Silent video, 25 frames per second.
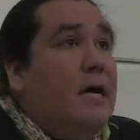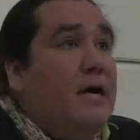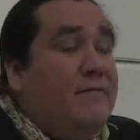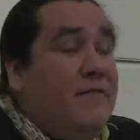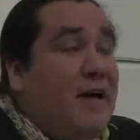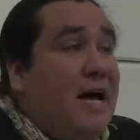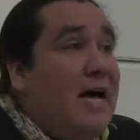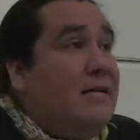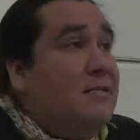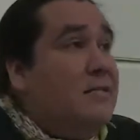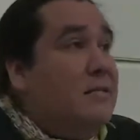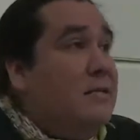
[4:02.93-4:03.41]

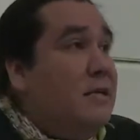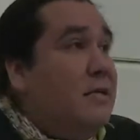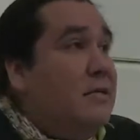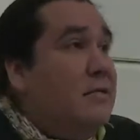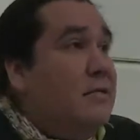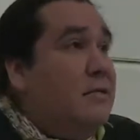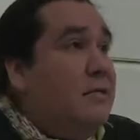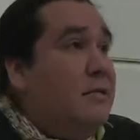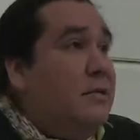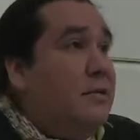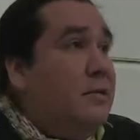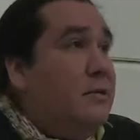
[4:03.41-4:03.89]
asked
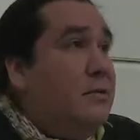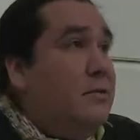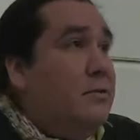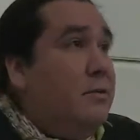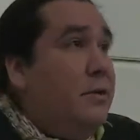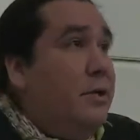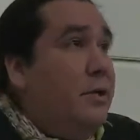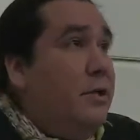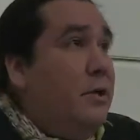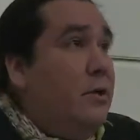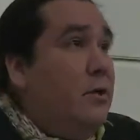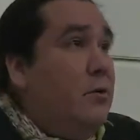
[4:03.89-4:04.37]
us to,
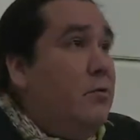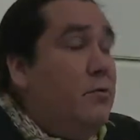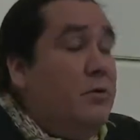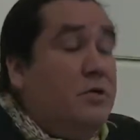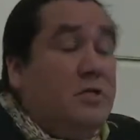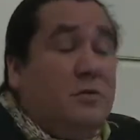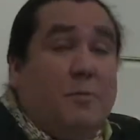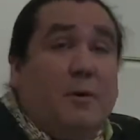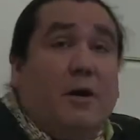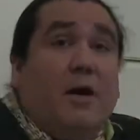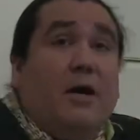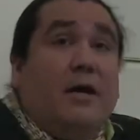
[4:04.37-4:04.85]
you know,
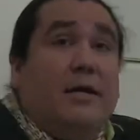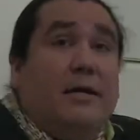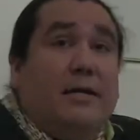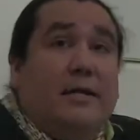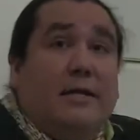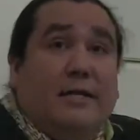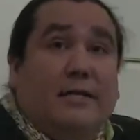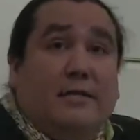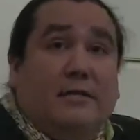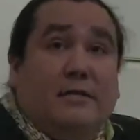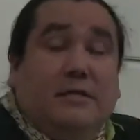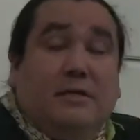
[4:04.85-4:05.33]
respond to
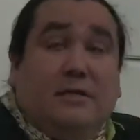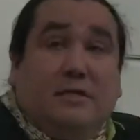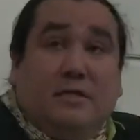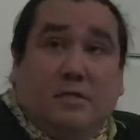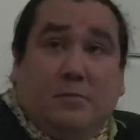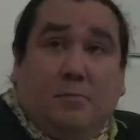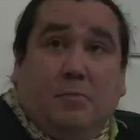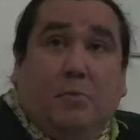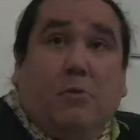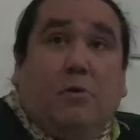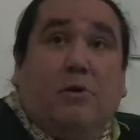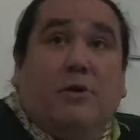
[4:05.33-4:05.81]
this and to
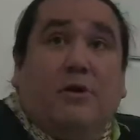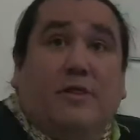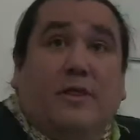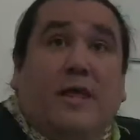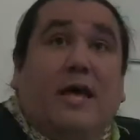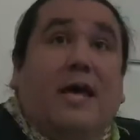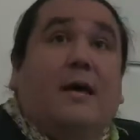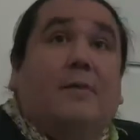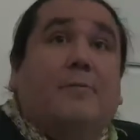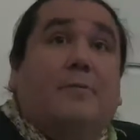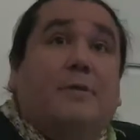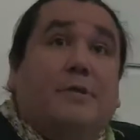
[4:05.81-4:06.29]
support
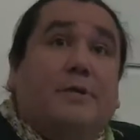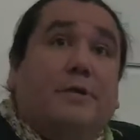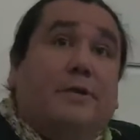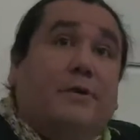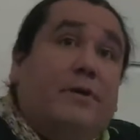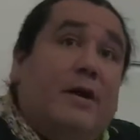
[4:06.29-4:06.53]
them in their